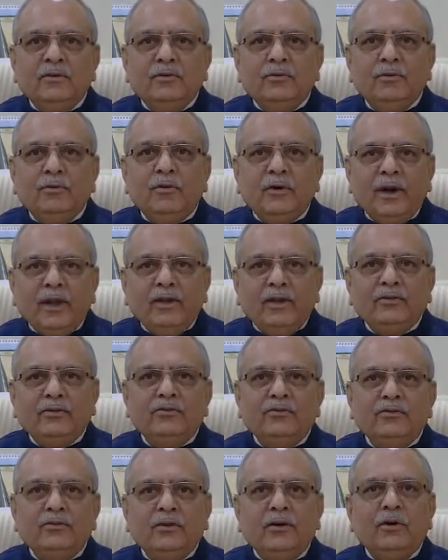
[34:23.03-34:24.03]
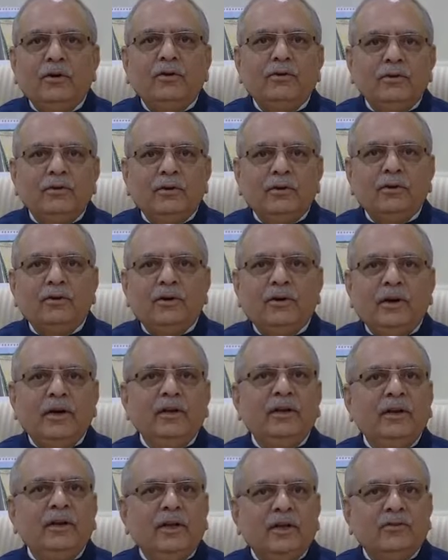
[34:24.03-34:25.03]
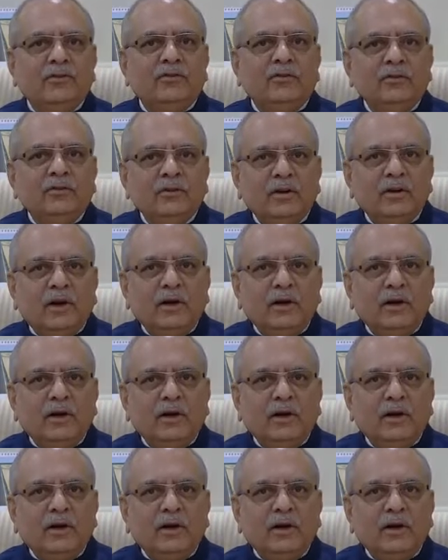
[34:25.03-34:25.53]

to raise your readiness